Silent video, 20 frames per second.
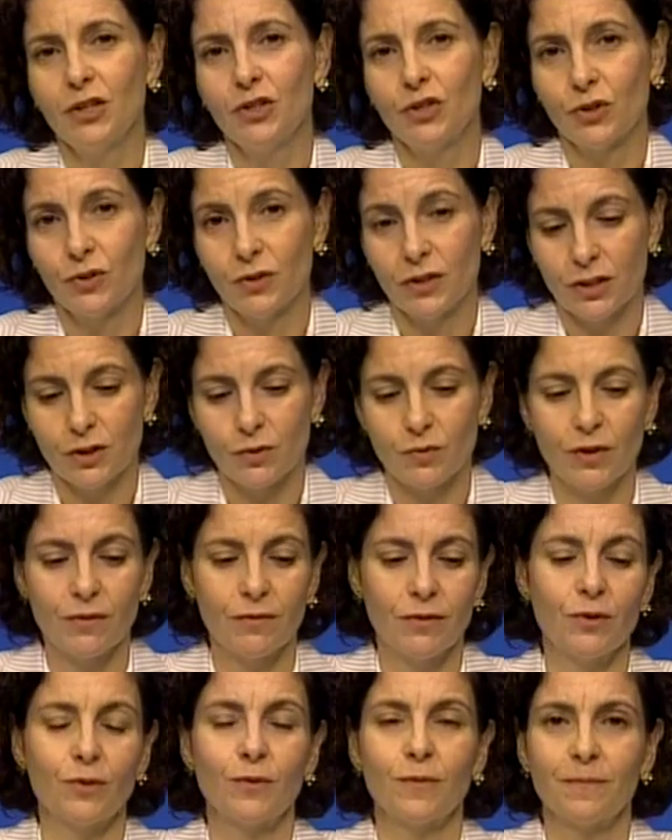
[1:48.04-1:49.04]
to this
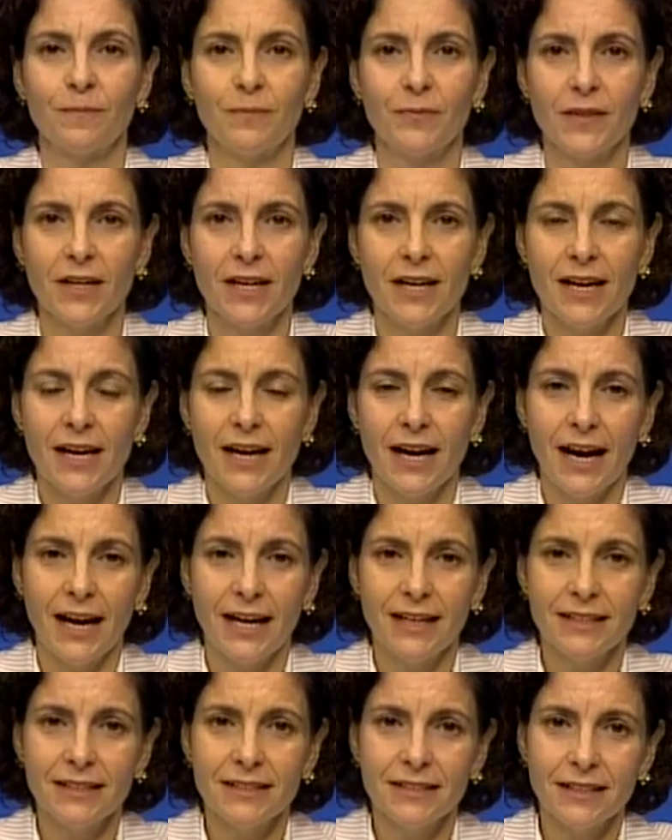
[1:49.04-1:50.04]
review.
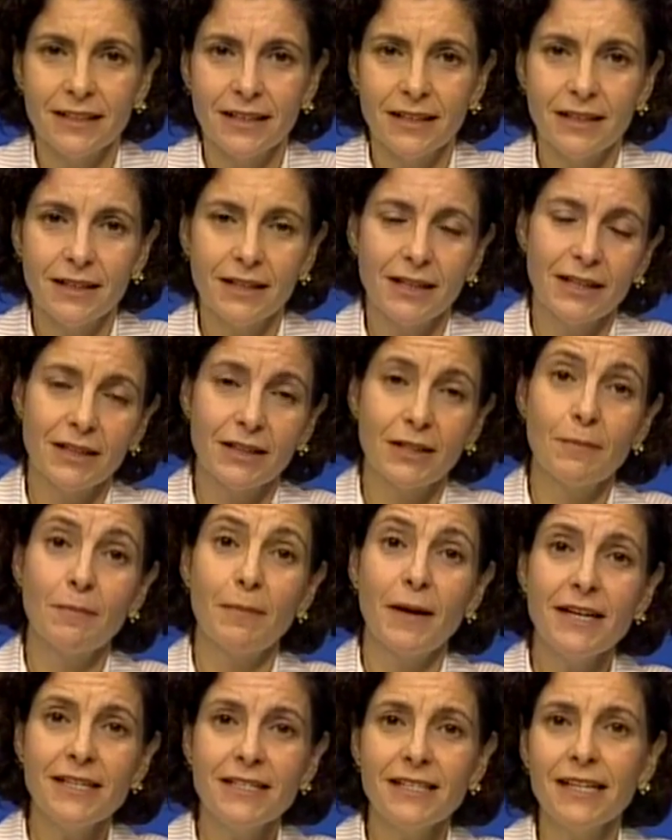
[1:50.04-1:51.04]
And the
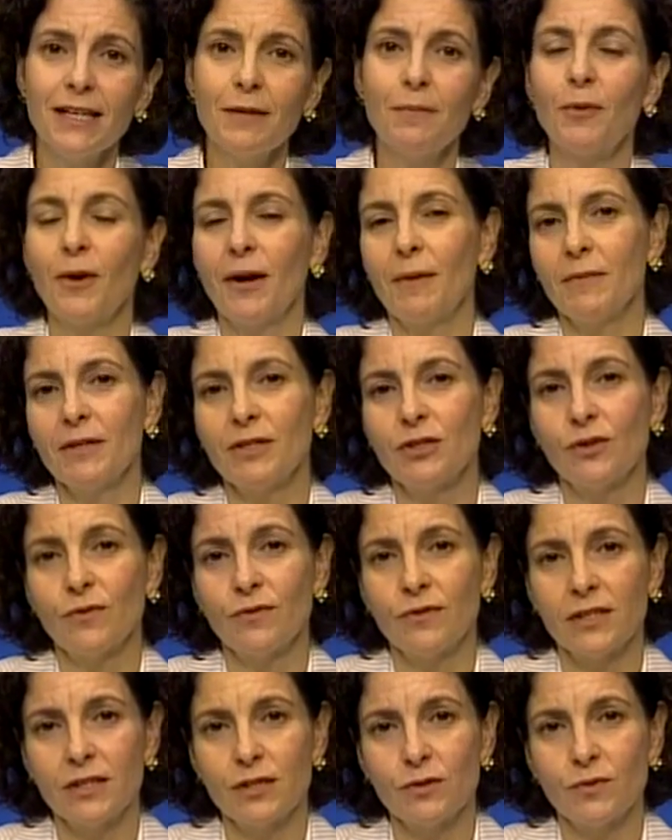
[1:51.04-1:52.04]
basic premise
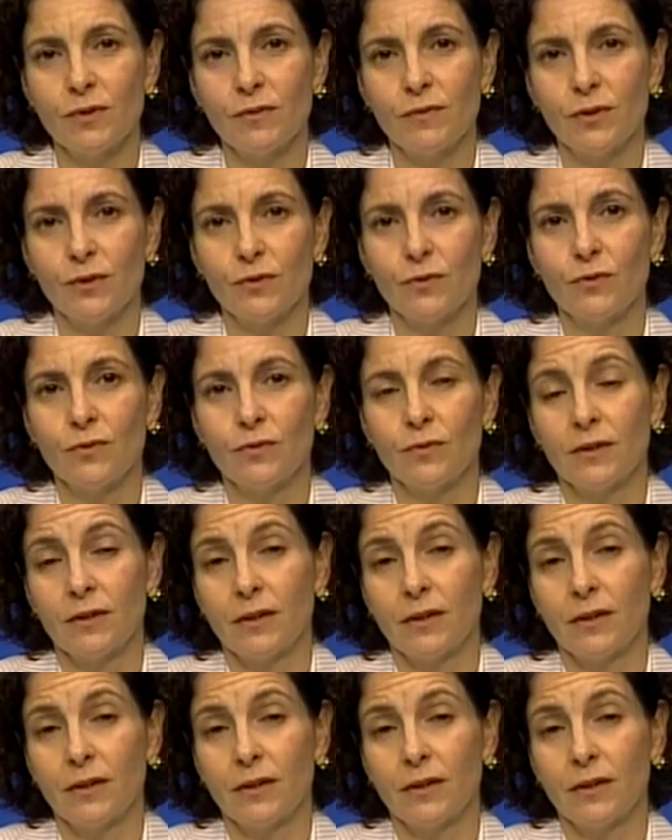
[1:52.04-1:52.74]
of this review